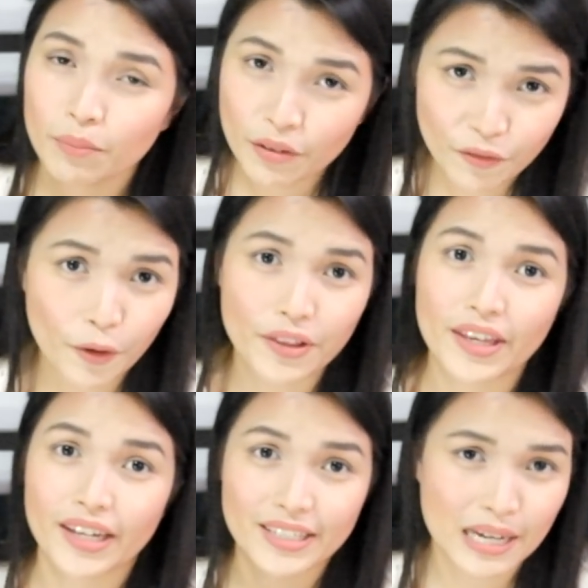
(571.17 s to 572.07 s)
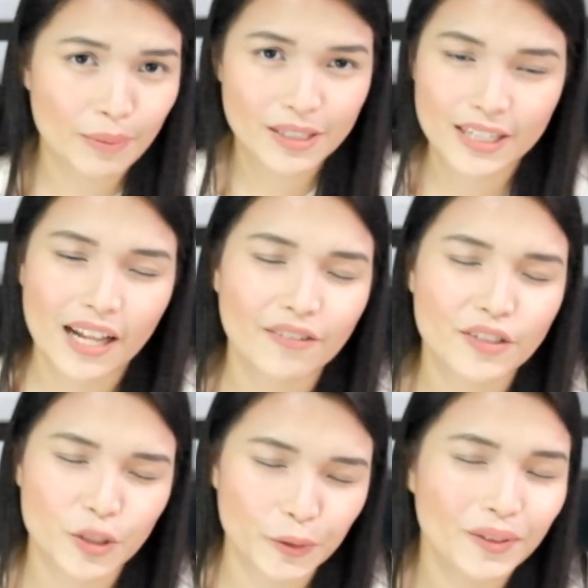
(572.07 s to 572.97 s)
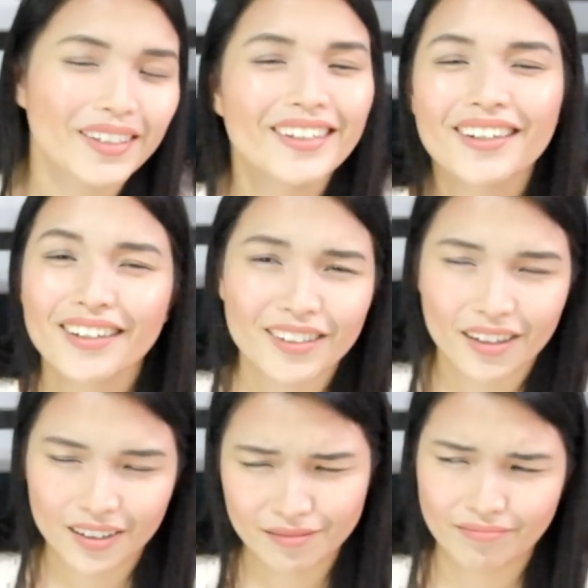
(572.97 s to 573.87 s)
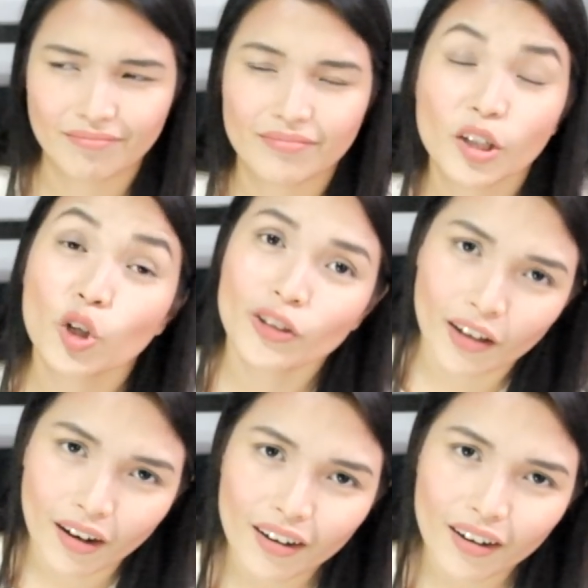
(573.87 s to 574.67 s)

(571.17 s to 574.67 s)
before the exam itself. So good luck.